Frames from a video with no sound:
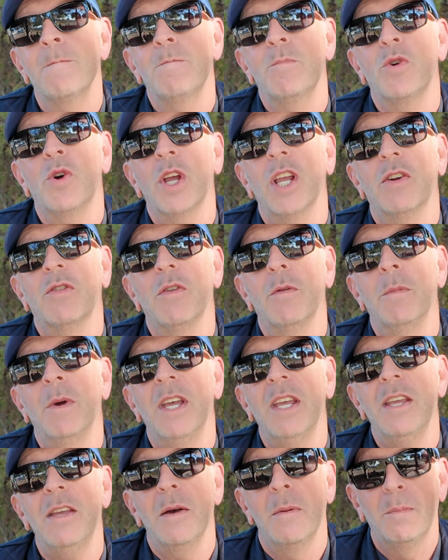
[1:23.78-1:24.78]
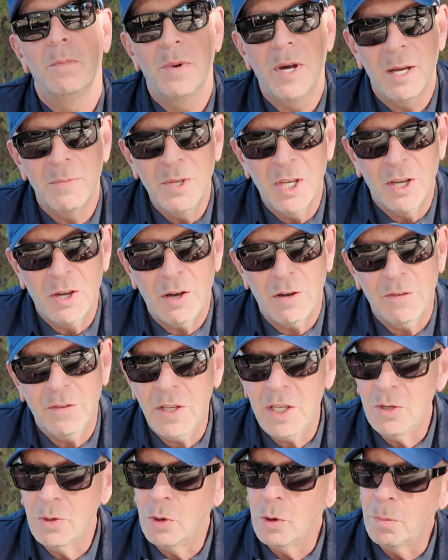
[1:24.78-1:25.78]
Marika and me, buy me a
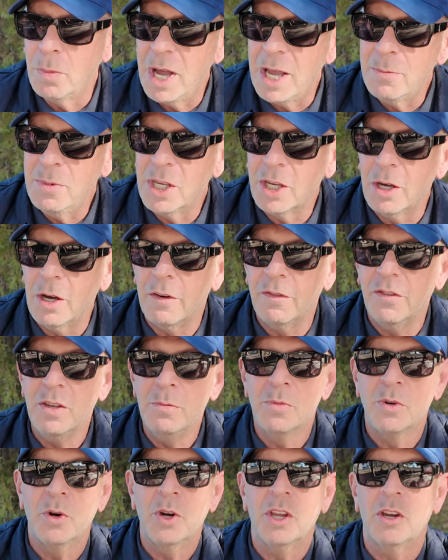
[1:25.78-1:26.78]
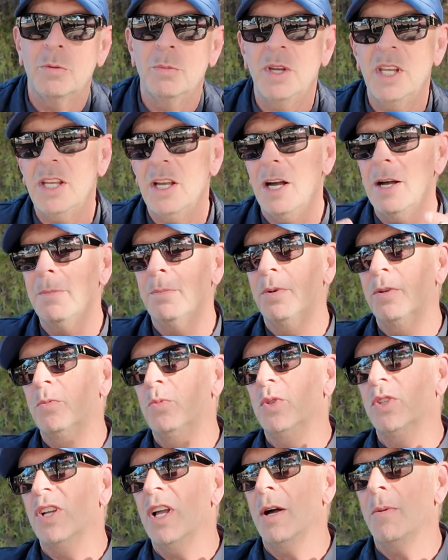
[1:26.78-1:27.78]
coffee, or buy me a coffee, Marika and me. Up
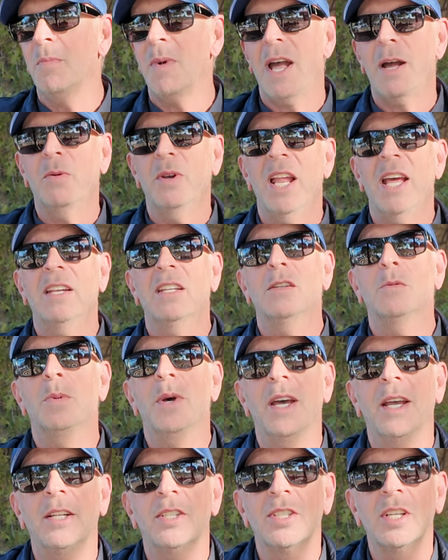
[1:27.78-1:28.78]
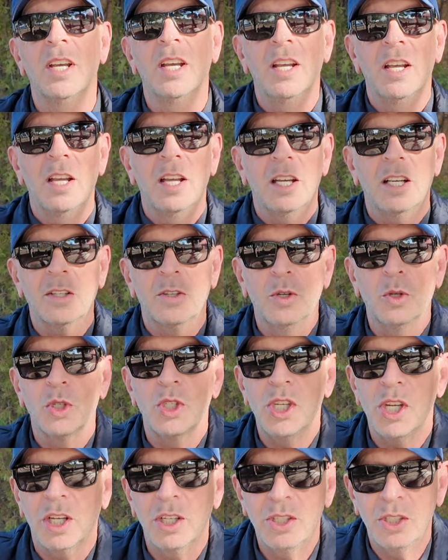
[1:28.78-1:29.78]
will come our landing page. And of
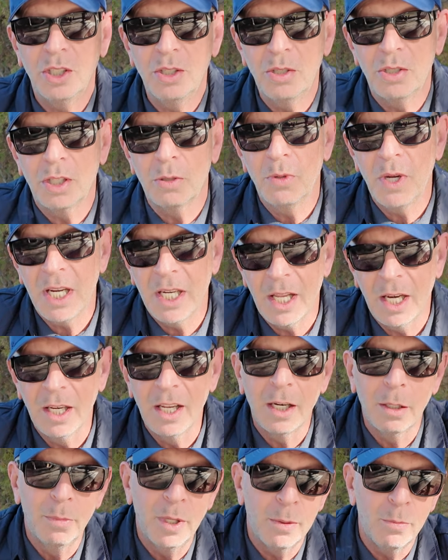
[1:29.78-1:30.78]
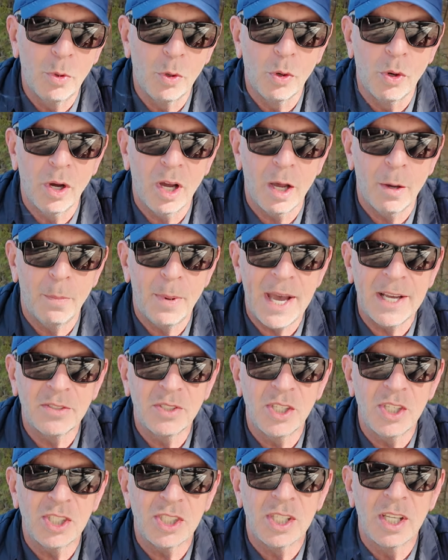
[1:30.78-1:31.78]
course you can choose to read a little bit more
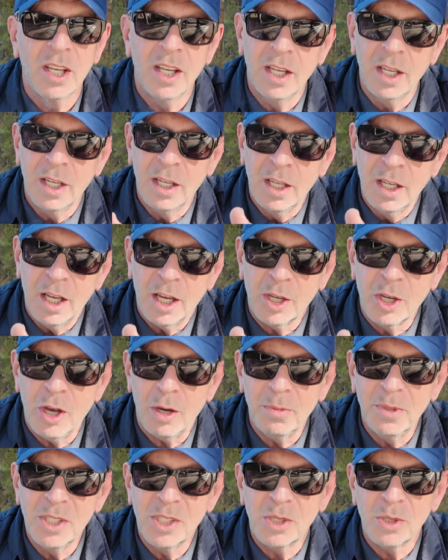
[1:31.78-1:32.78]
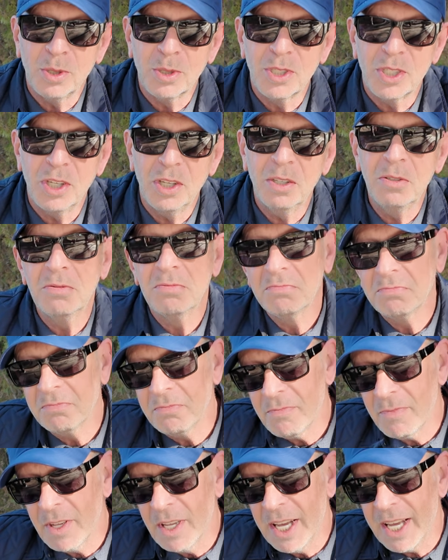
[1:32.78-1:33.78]
about us, a comment or two,
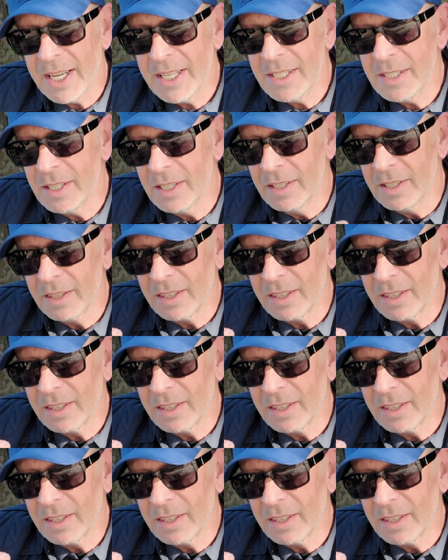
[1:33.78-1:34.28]
and